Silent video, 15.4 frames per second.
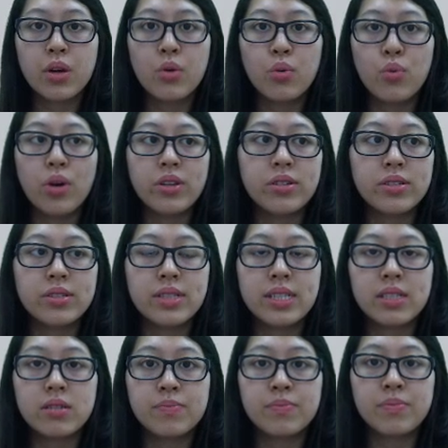whether
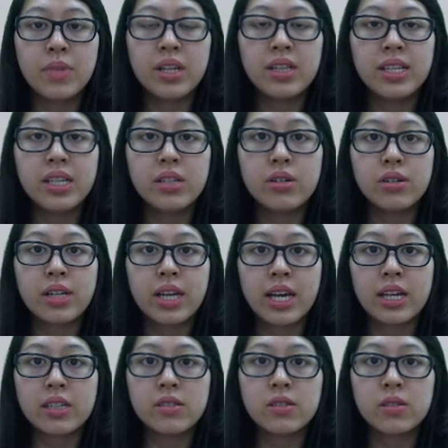this legal
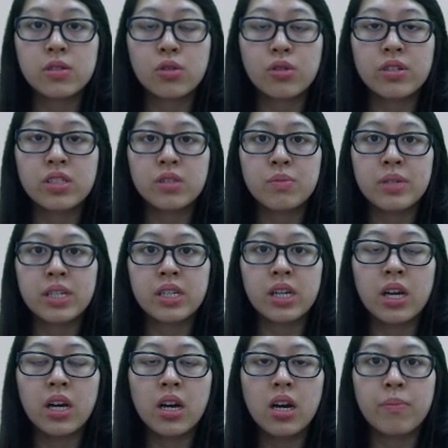case is going to
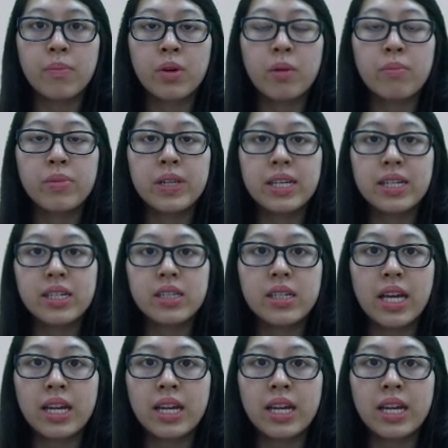be completed